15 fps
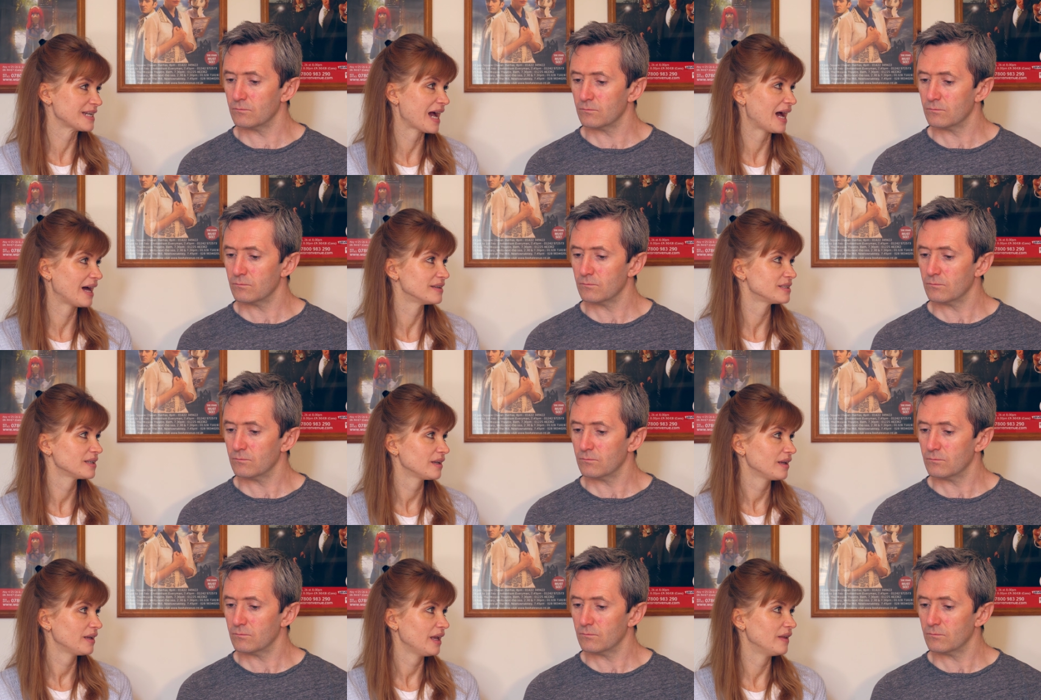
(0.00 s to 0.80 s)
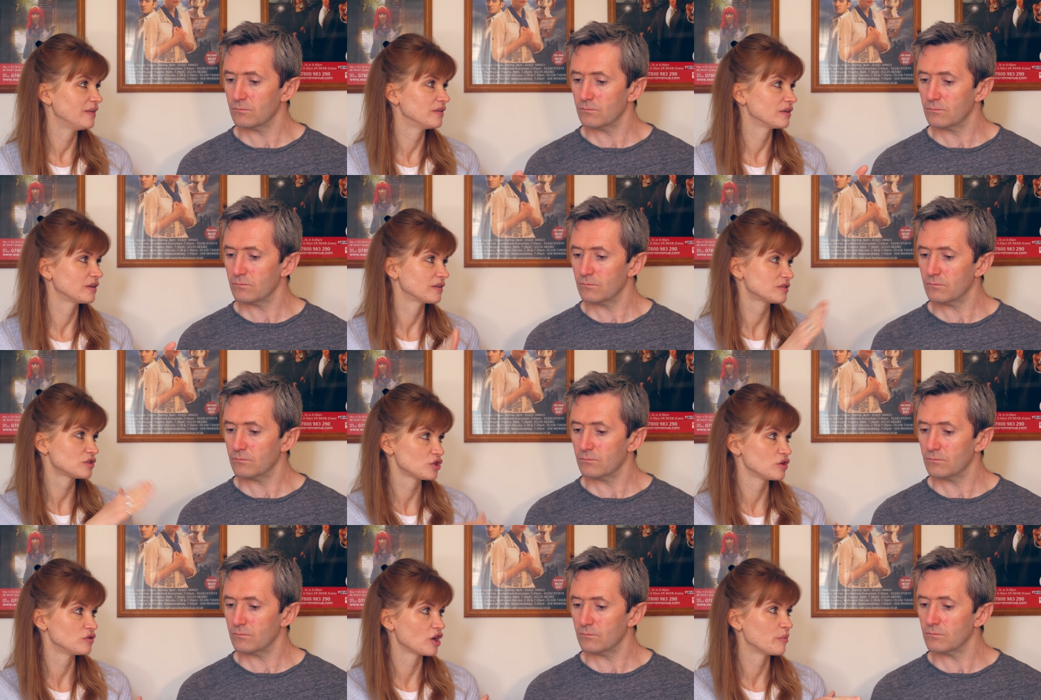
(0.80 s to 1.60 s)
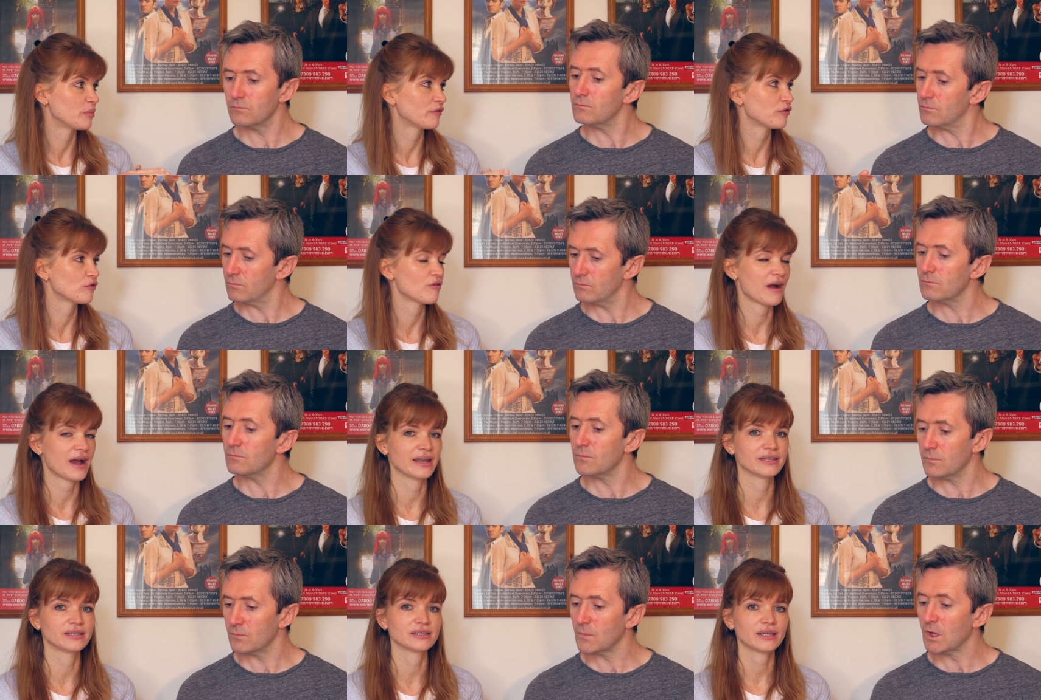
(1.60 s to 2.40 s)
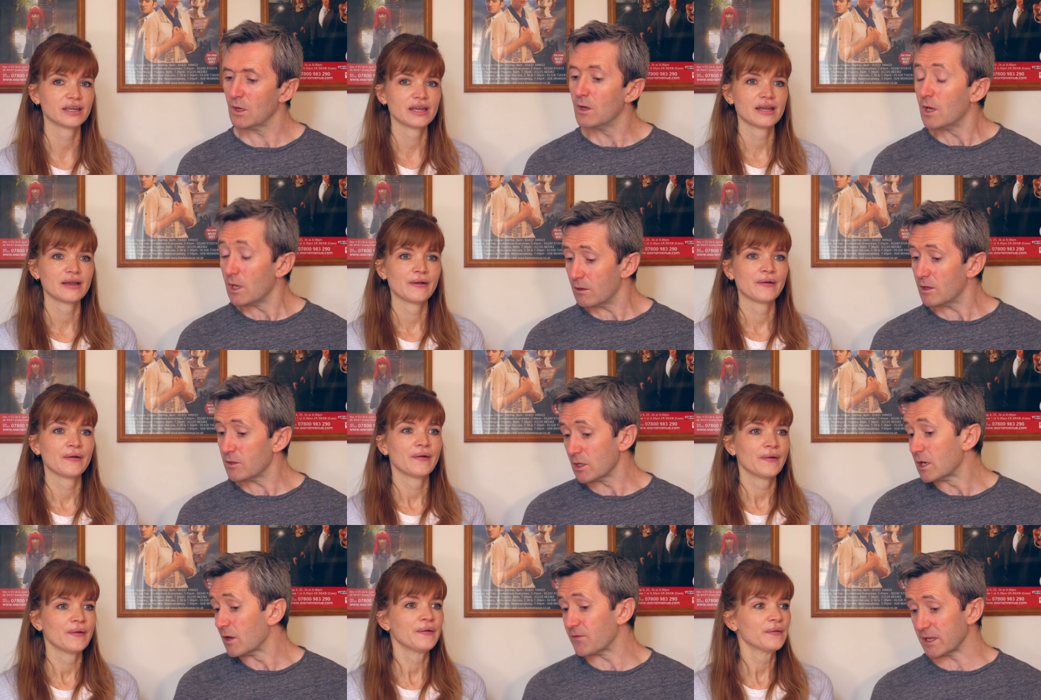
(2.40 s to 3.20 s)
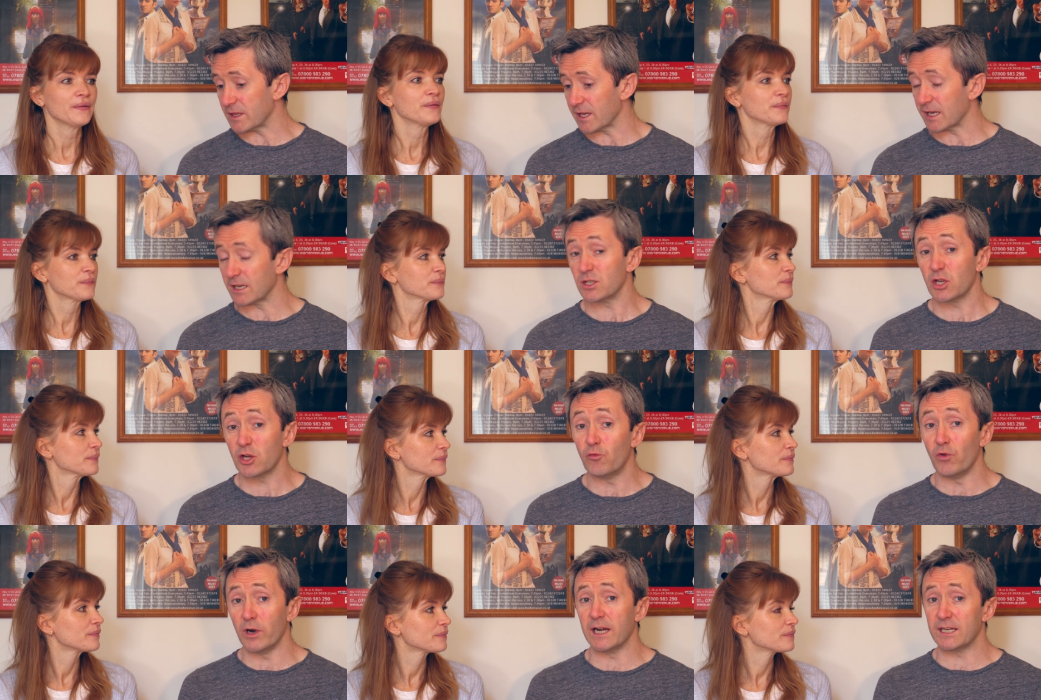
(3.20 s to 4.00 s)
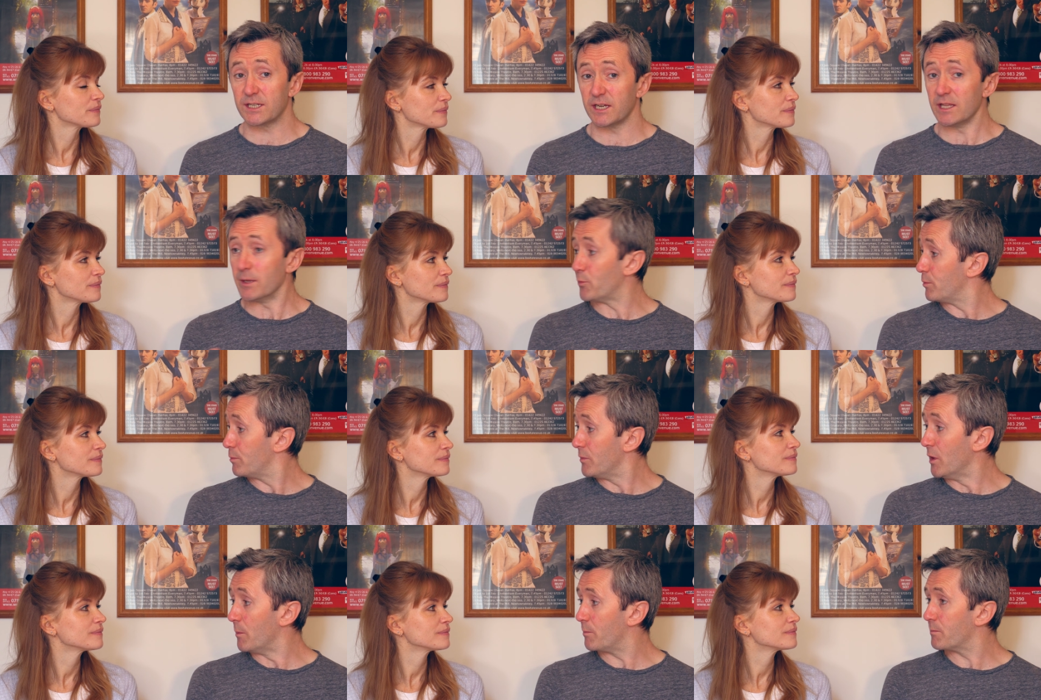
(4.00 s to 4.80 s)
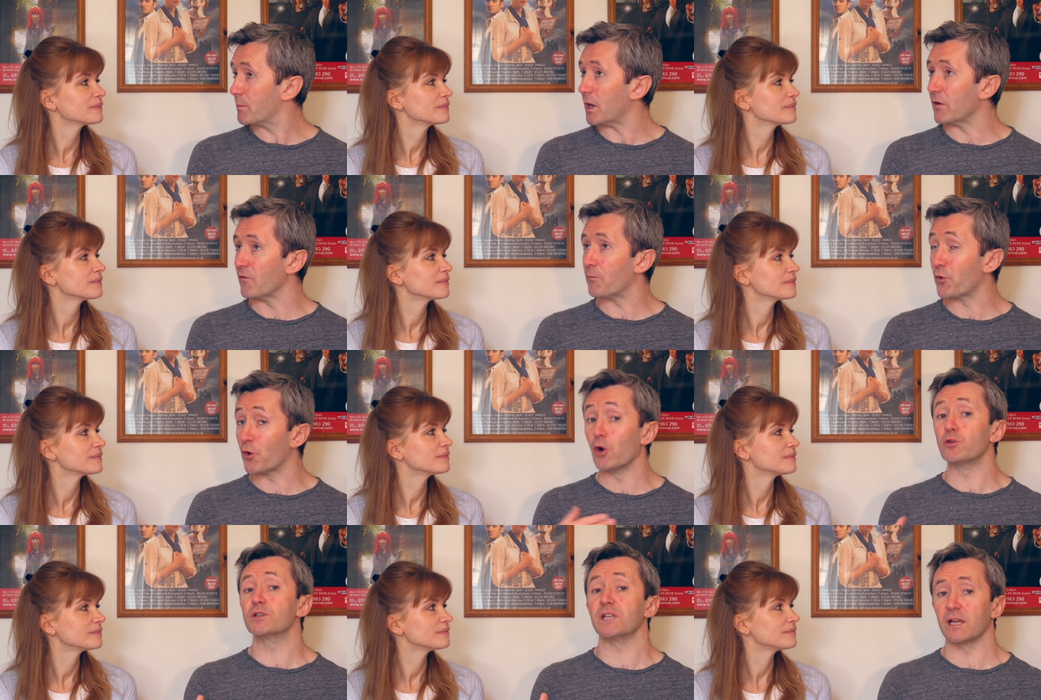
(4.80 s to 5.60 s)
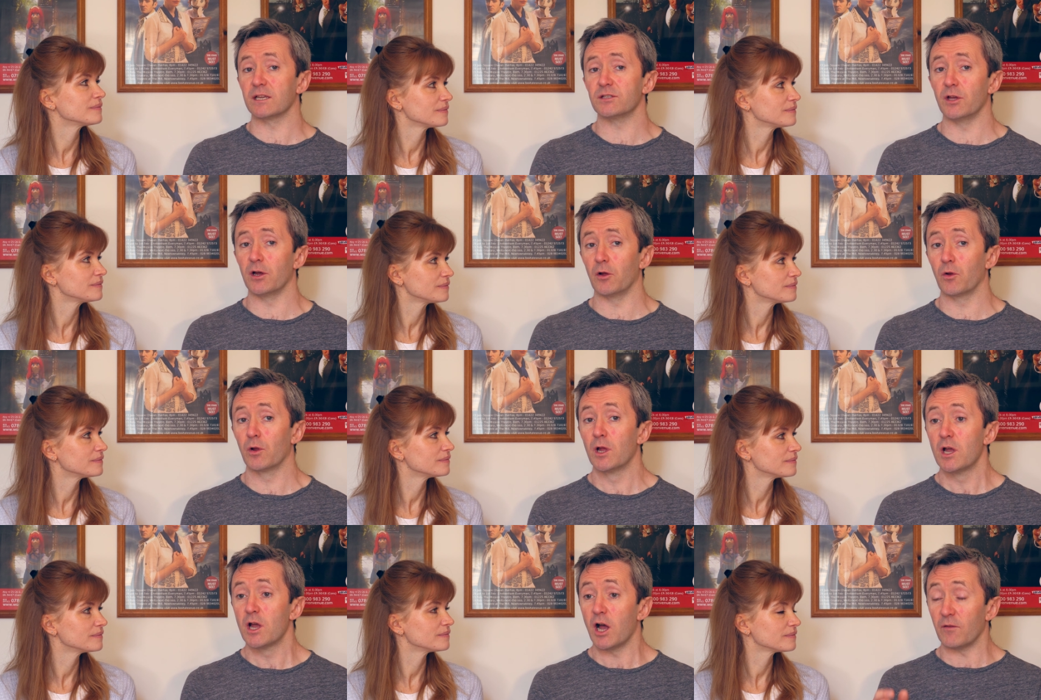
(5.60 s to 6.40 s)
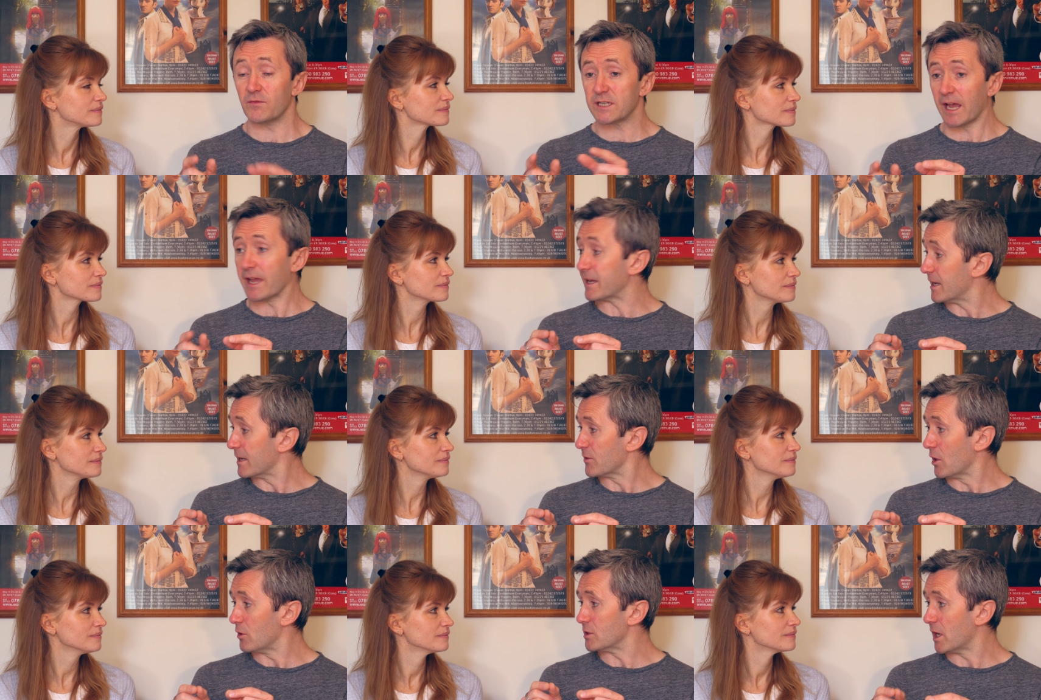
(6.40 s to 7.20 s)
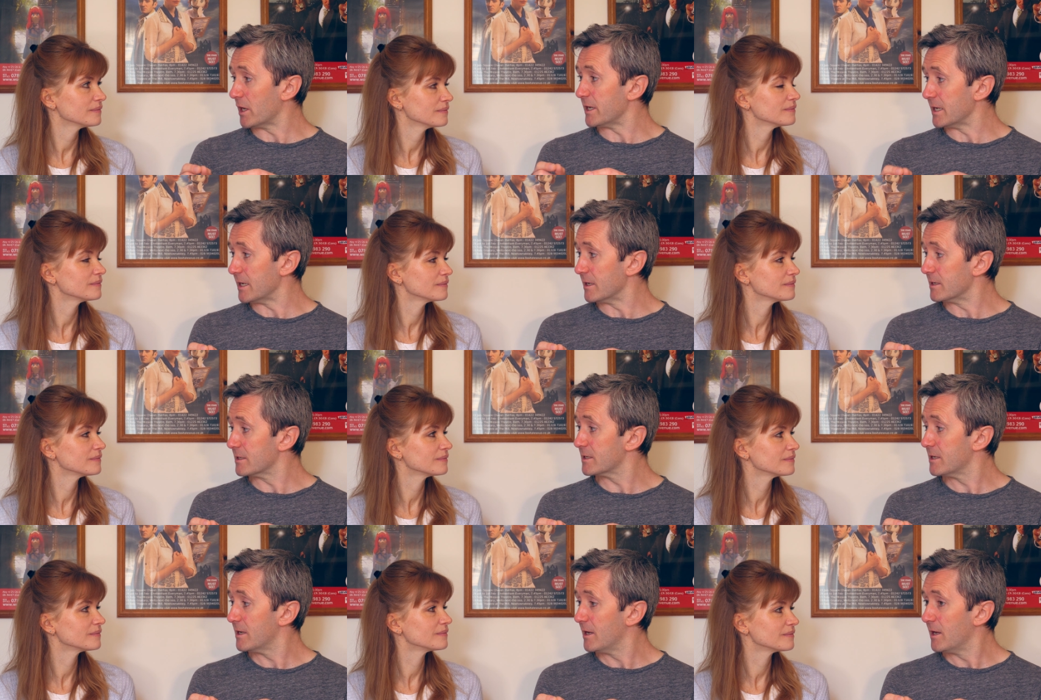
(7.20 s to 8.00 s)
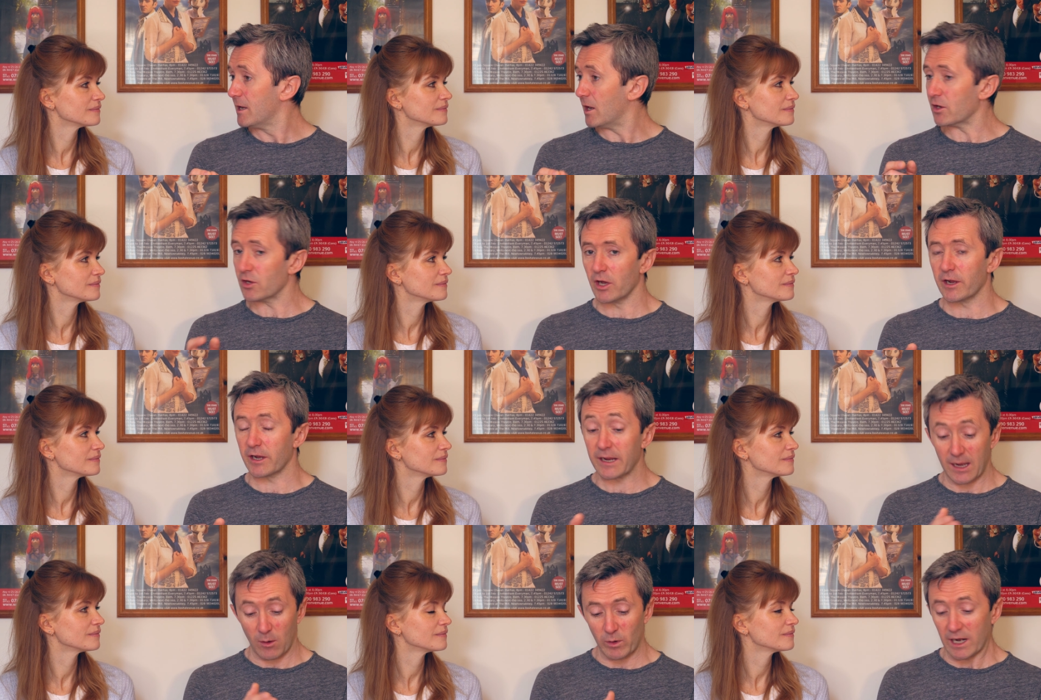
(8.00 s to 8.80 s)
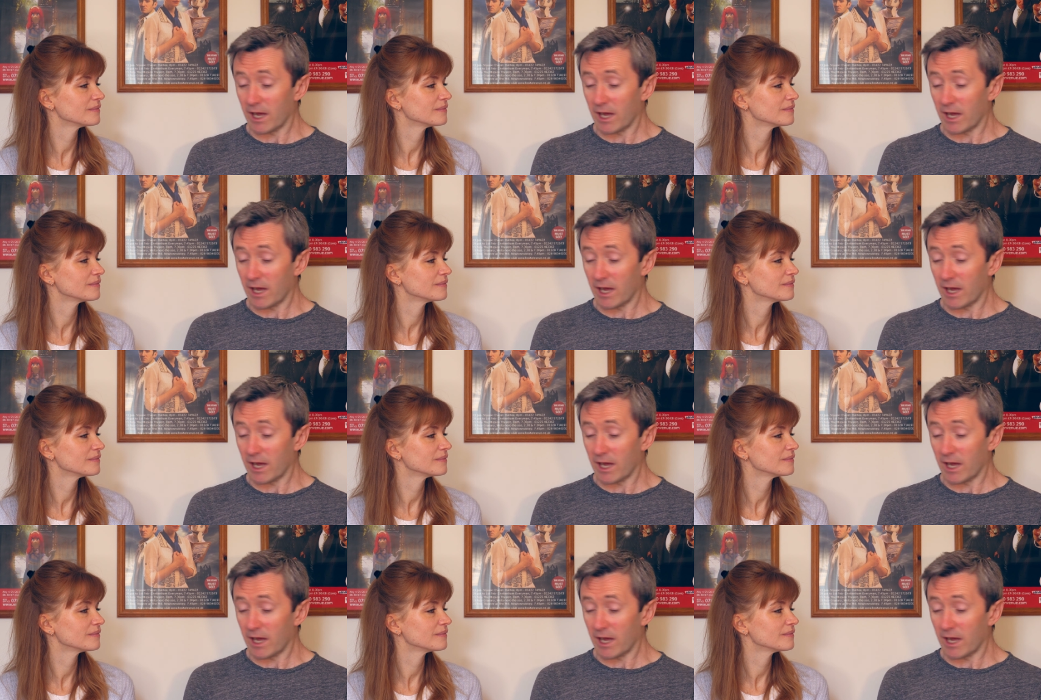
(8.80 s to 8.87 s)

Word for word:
Speaker 1: had in the studio beforehand.
Speaker 2: The lovely thing is you can really see the, the kind of process, though, of taking those ideas and going, okay, we